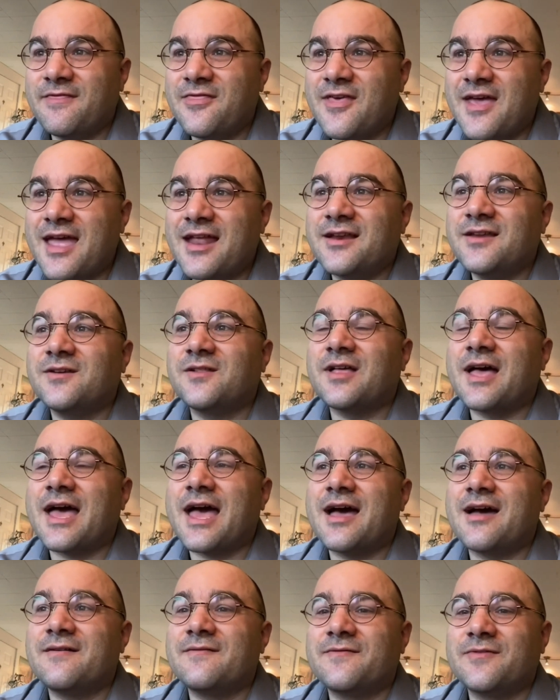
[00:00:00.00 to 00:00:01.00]
then you'll
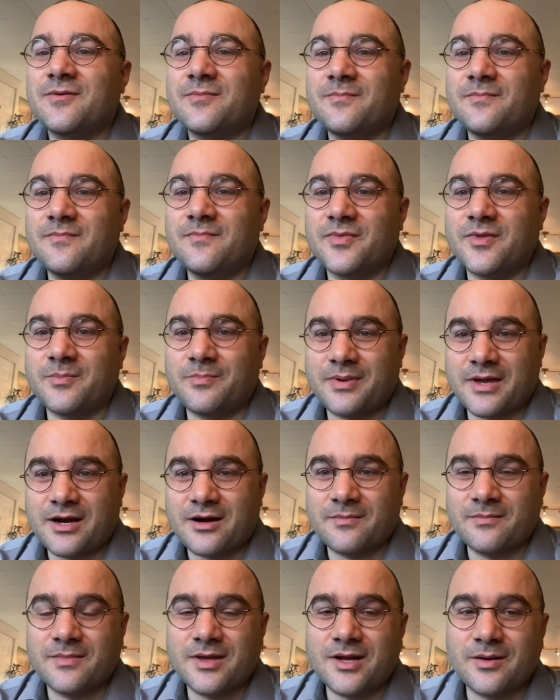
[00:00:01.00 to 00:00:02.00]
have the
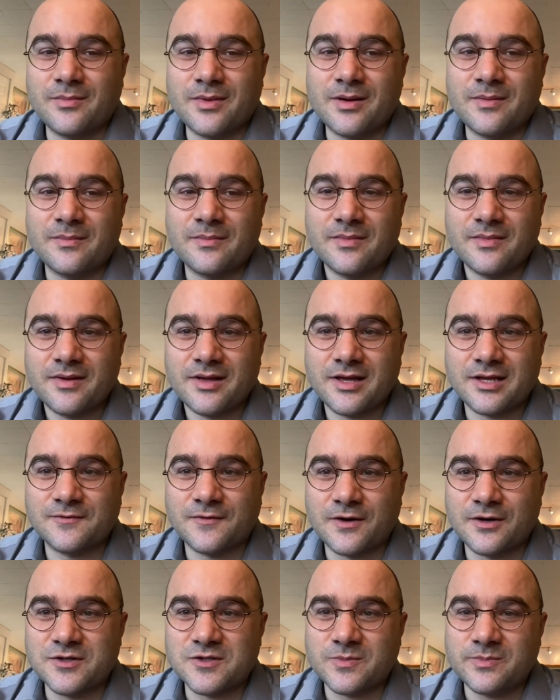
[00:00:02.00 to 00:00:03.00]
bare minimum as
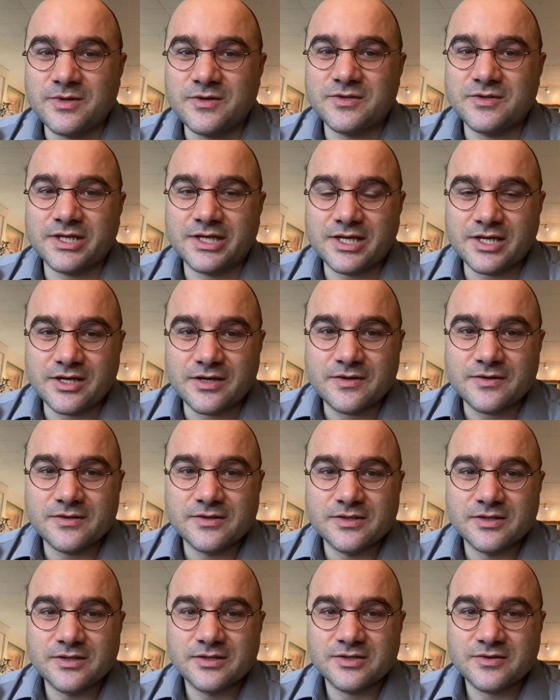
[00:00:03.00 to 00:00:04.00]
far as music
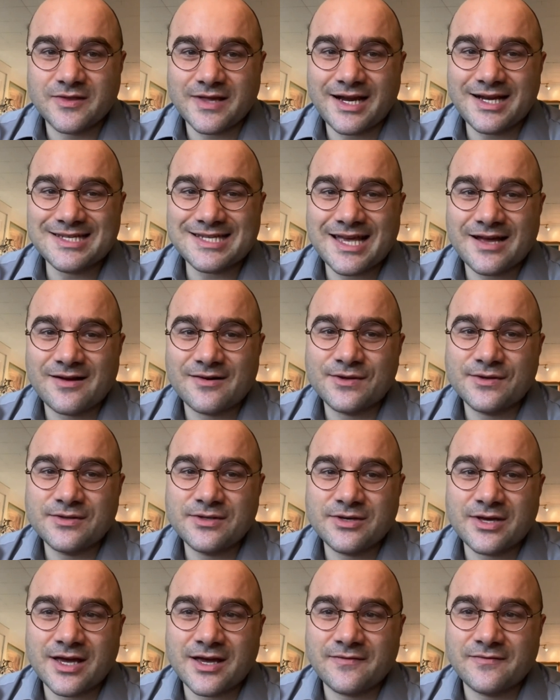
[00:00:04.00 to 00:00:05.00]
goes. So that is how
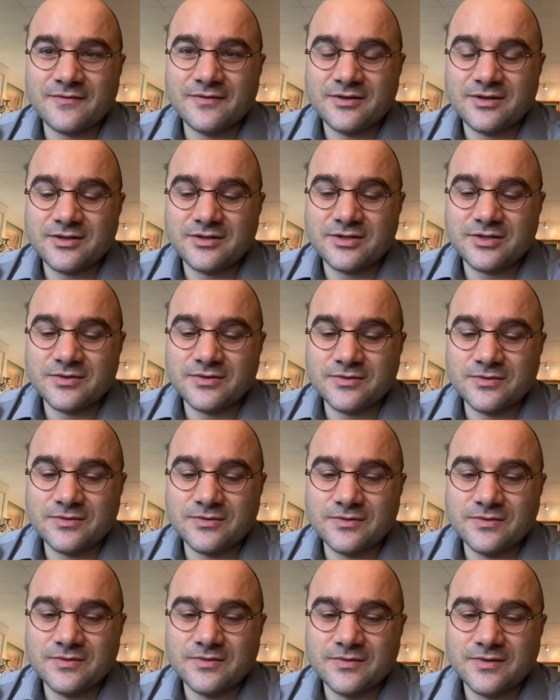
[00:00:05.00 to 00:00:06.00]
you have
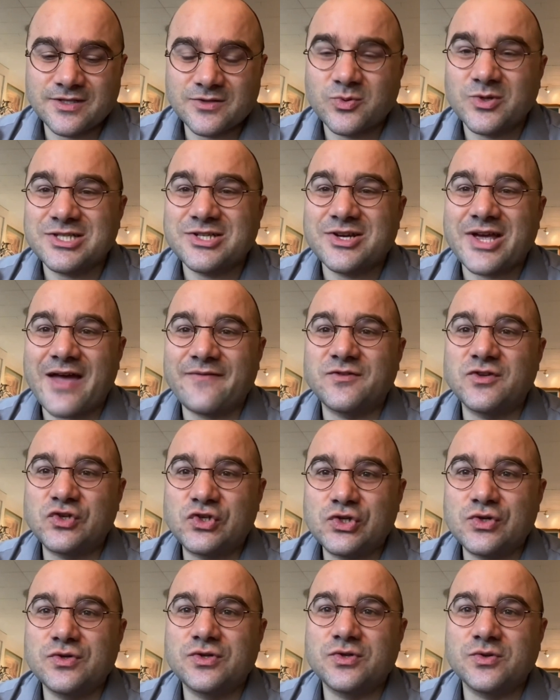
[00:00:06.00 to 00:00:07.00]
to, that's what you have to
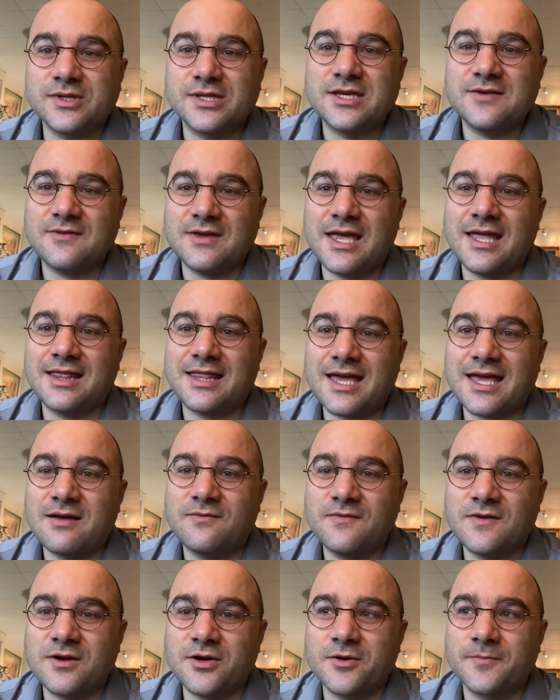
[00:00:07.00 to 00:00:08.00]
do to alleviate that
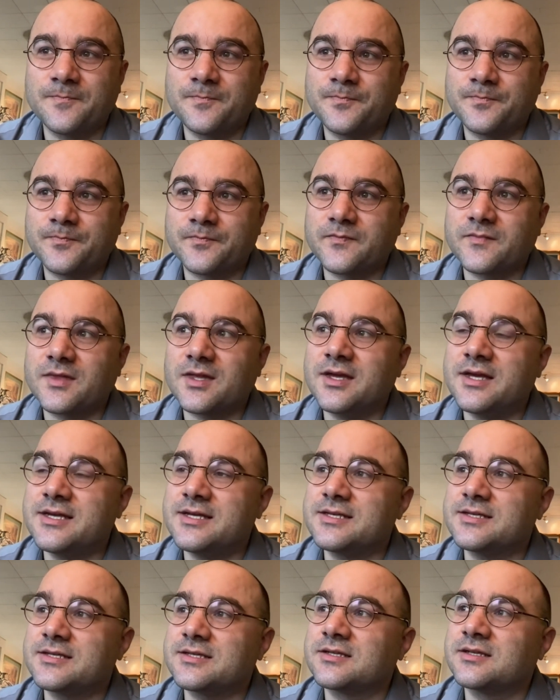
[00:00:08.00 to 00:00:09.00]
fear,
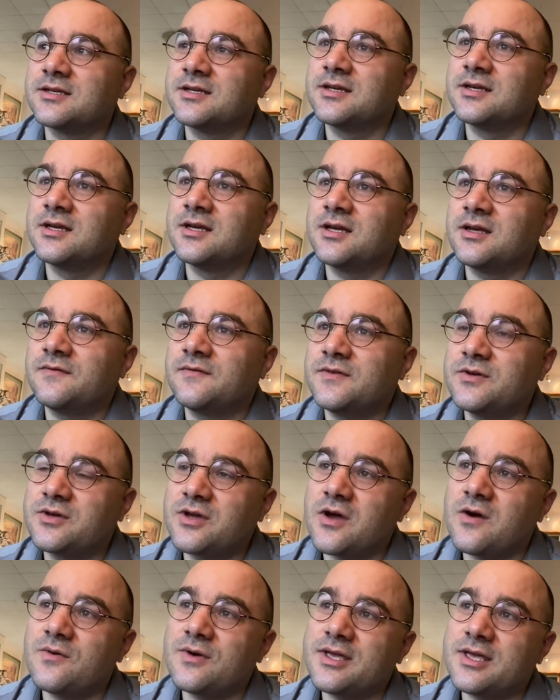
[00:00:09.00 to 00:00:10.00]
is if you
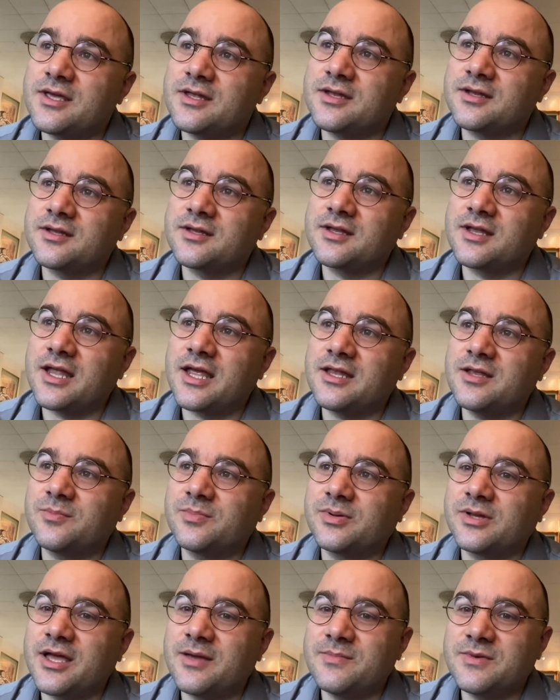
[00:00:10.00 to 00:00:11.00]
go in and you
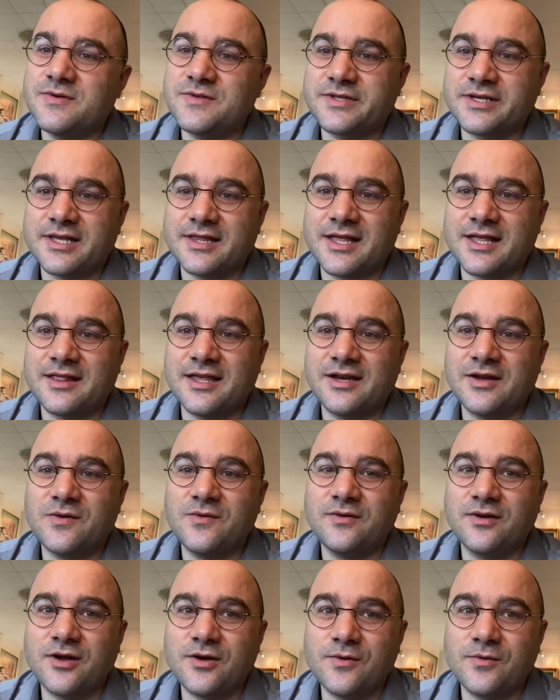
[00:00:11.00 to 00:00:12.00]
play music that they
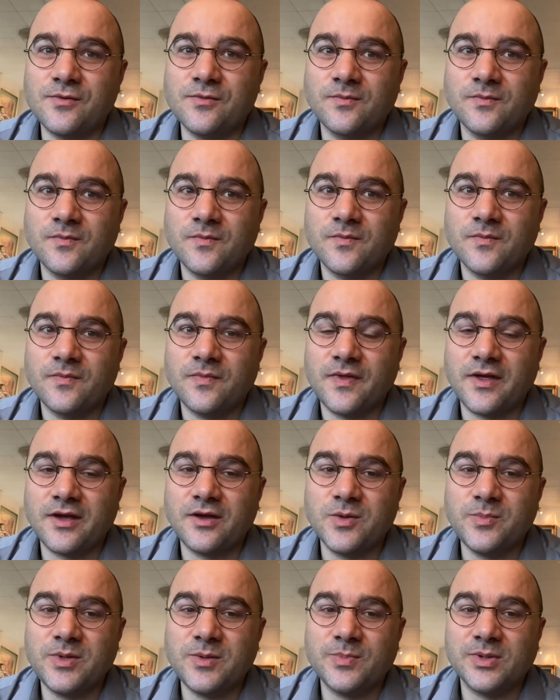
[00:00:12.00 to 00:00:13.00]
don't know, they
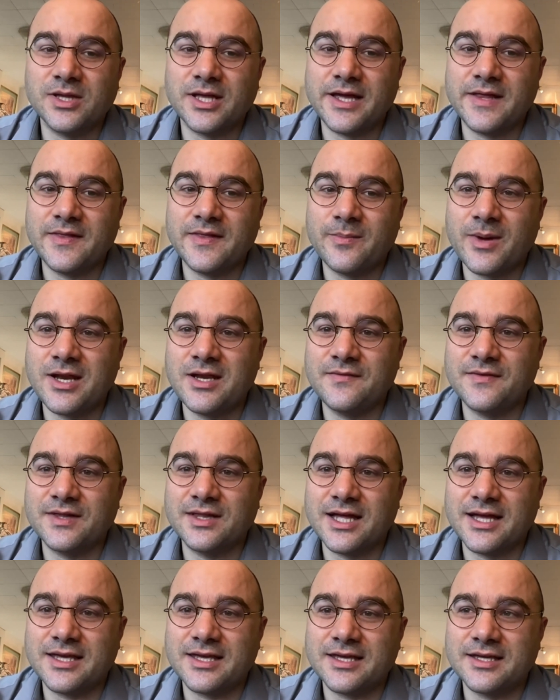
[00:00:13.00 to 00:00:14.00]
could be polite, they might
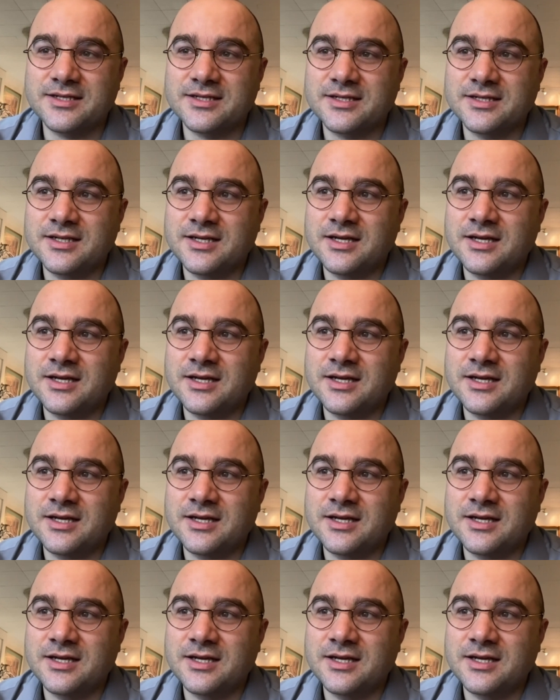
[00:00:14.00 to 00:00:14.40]
even like it,